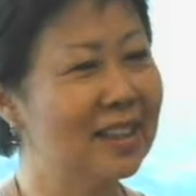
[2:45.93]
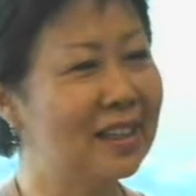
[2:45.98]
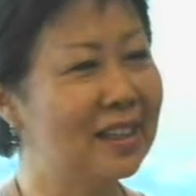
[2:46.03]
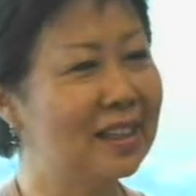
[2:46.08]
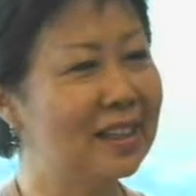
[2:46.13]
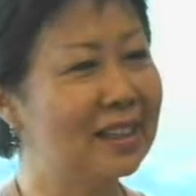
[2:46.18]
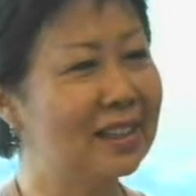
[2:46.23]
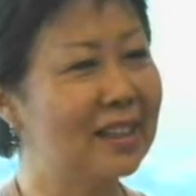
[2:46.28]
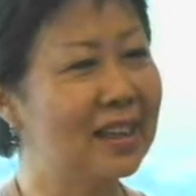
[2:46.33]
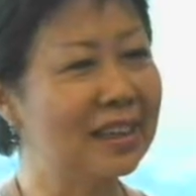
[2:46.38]

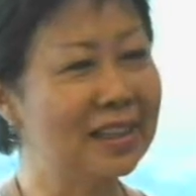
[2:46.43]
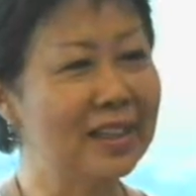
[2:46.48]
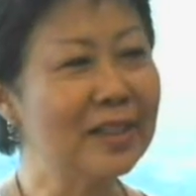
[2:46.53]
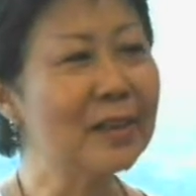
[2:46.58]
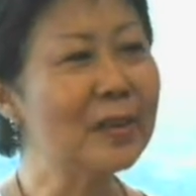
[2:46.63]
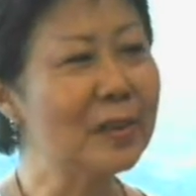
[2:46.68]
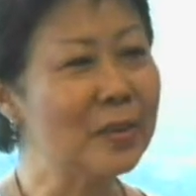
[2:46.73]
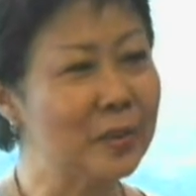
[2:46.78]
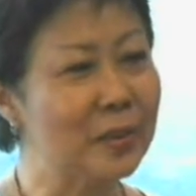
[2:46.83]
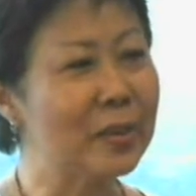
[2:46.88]
I think
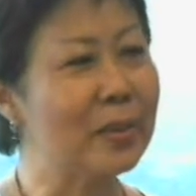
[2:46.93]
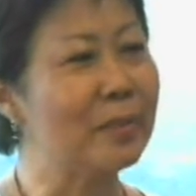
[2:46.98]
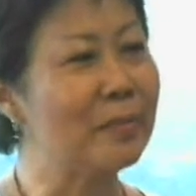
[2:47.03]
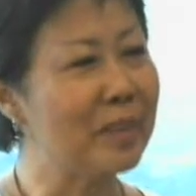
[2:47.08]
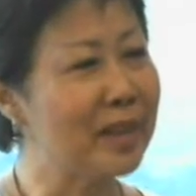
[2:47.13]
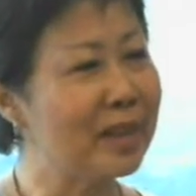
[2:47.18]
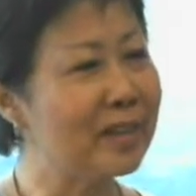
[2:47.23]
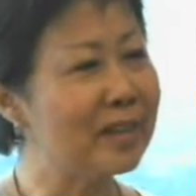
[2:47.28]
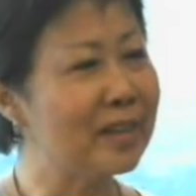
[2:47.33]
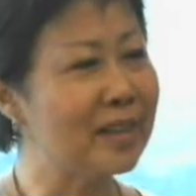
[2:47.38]
those were the
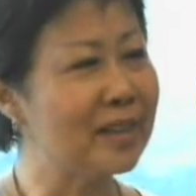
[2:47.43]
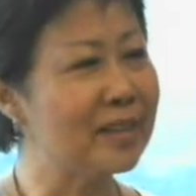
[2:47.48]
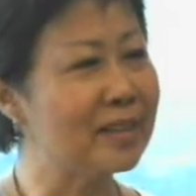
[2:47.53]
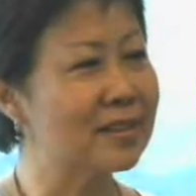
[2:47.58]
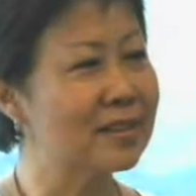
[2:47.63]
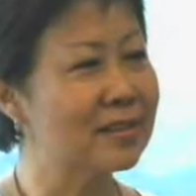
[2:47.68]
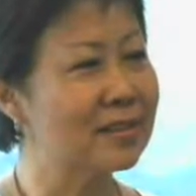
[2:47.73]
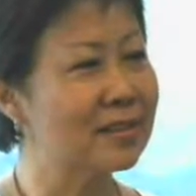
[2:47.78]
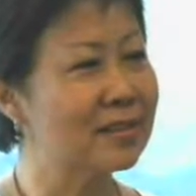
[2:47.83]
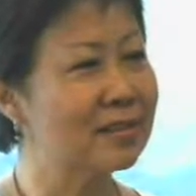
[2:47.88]
main
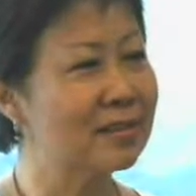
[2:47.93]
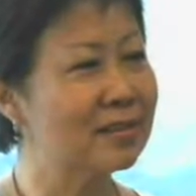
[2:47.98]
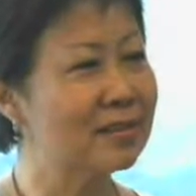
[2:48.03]
things.